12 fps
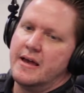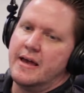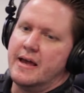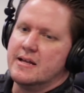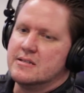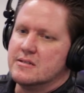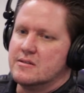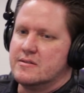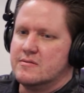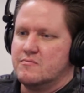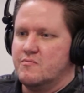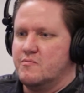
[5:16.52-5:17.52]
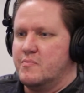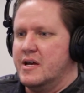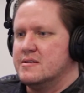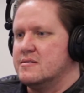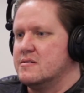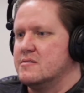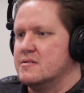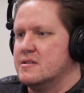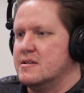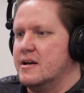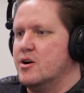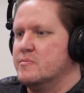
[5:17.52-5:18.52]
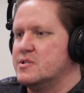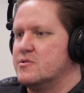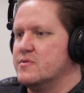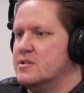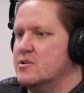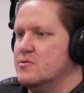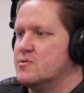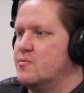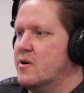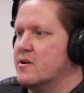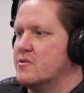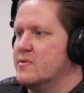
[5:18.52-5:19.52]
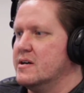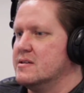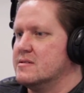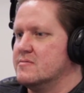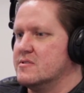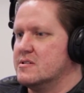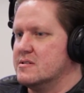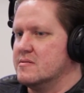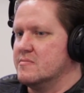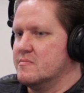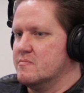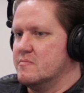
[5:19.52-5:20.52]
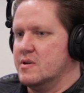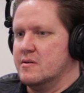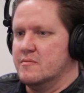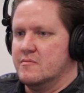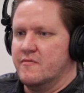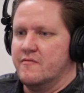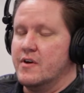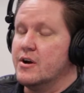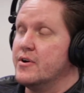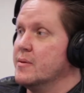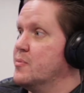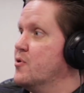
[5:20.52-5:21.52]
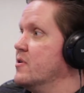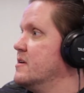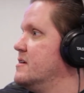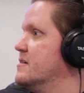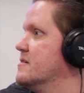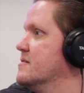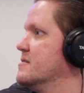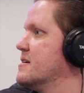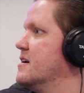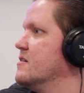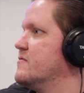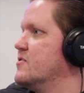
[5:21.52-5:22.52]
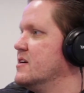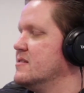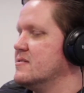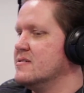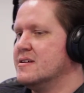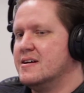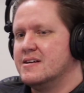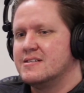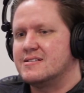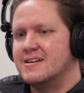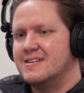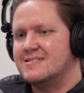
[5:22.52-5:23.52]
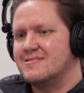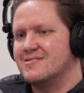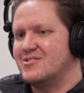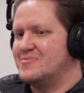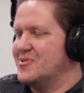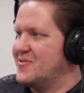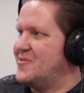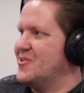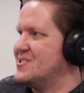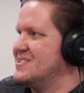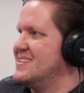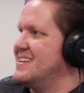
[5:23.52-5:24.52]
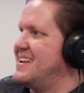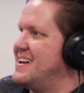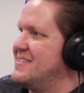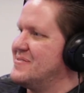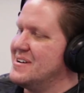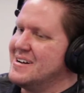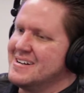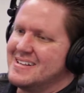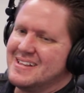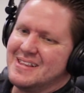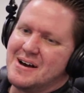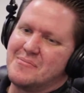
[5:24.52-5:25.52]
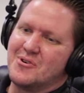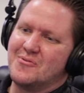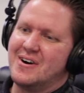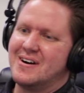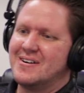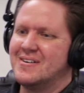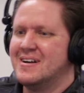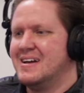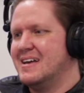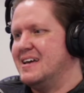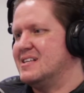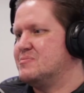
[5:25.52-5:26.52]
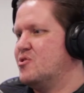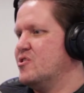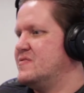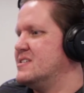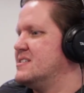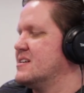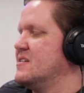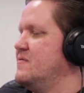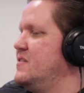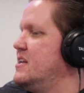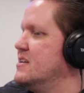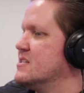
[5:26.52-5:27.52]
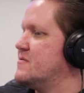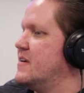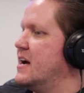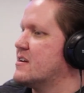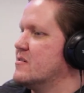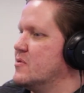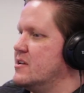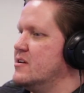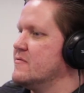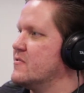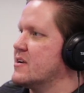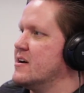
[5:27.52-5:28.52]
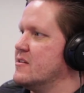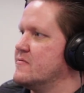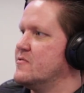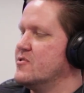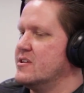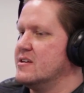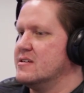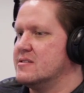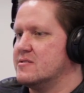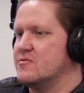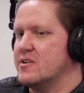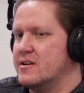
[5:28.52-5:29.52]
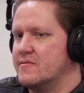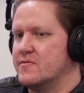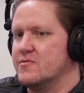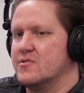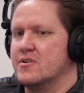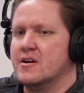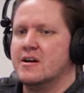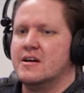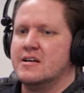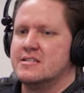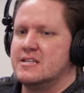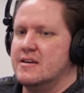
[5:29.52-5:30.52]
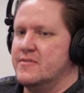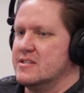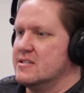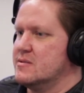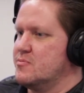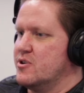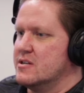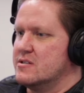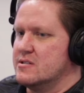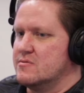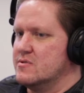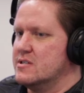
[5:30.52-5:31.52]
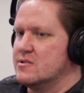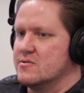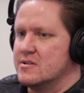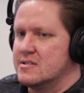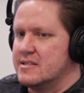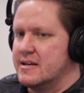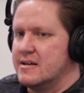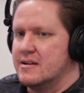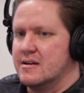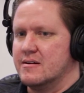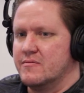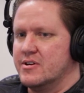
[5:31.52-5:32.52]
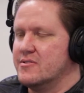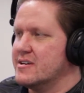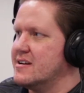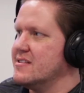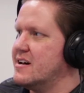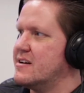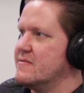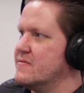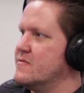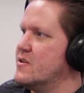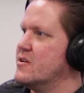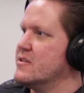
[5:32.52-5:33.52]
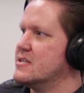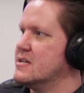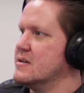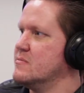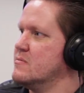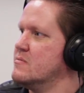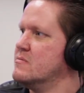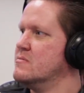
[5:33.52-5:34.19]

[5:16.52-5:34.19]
And basically helps to reduce water waste, which is very important here in California. Other states that are a little more fortunate that have a lot more water, it's more of just a convenience factor. But here for California, it's great for saving this precious resource that we don't get a lot of all the time.